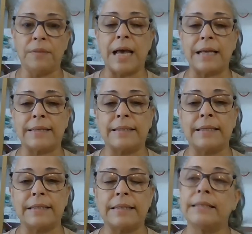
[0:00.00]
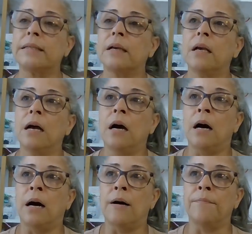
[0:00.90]
Yes, this is
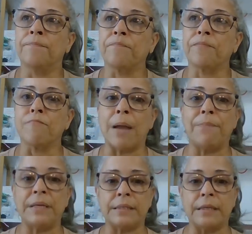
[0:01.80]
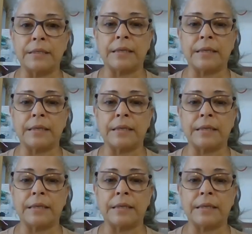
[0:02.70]
my business,